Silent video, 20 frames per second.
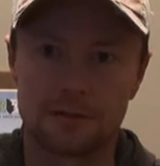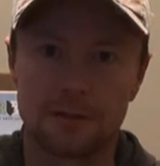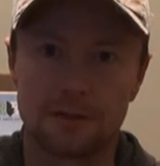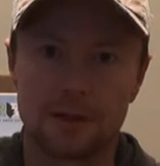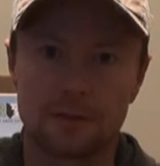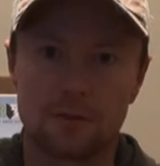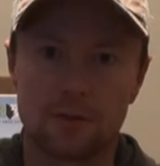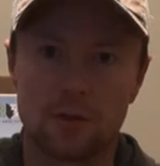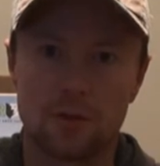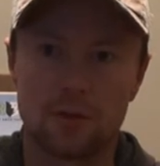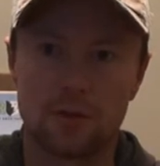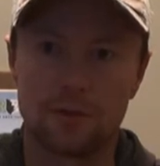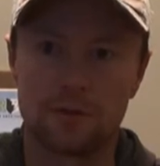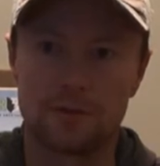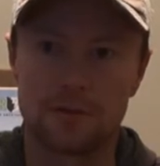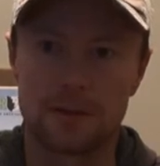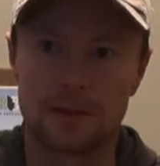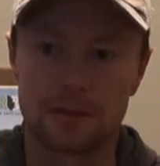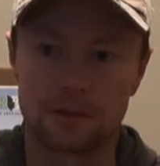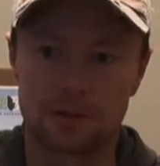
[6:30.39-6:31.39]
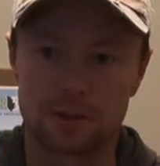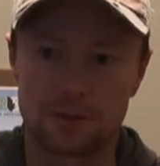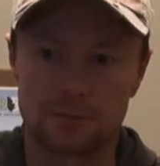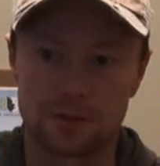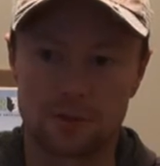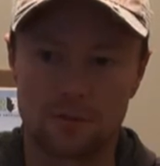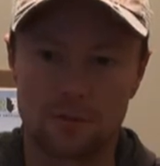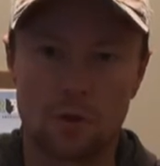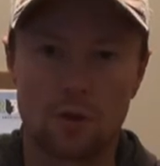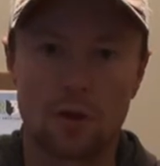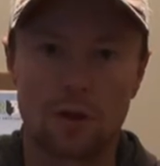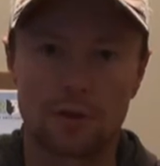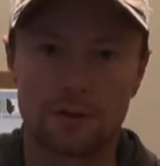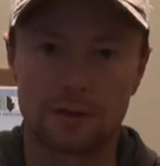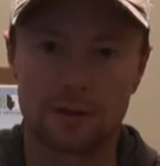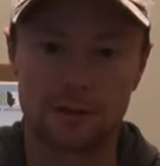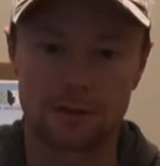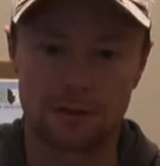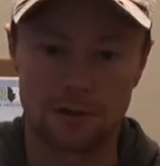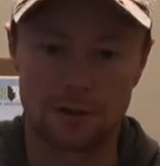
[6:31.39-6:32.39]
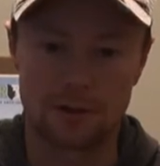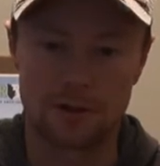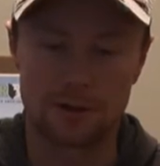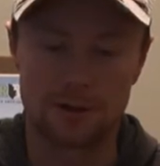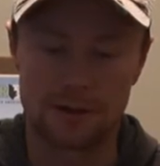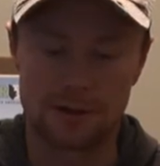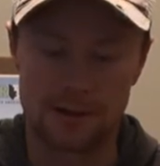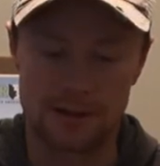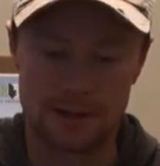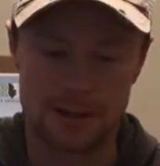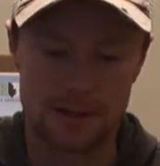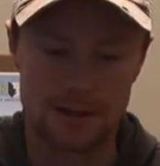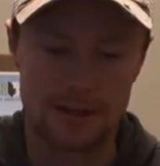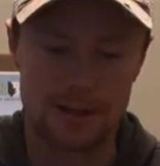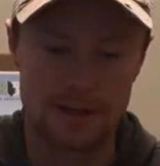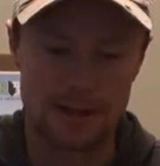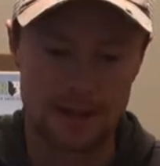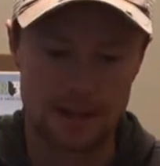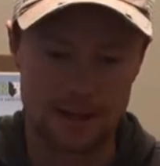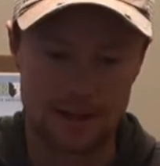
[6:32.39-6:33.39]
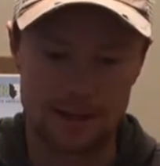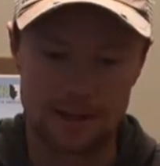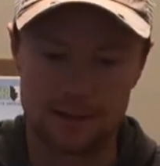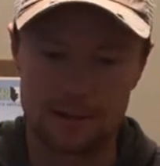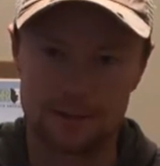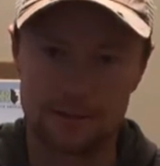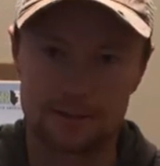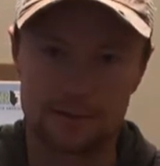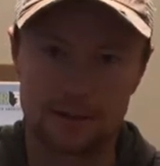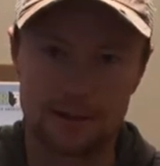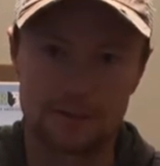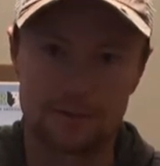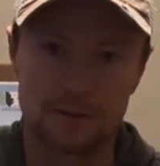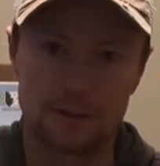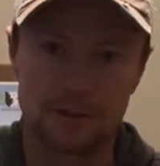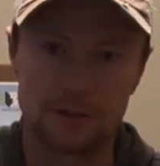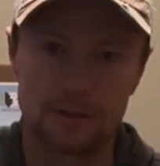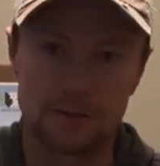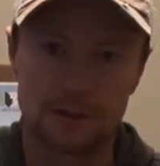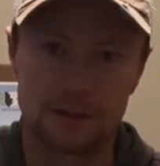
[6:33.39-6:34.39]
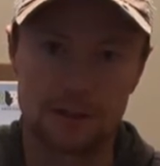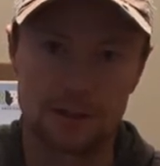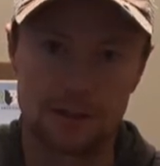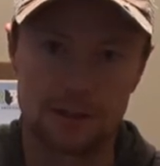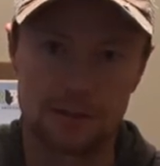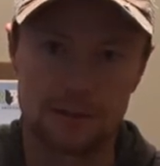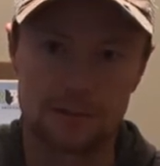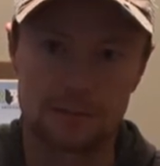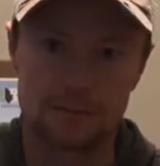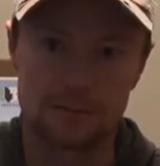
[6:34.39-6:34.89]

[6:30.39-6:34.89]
Leupold in terms of quality and clarity, and it definitely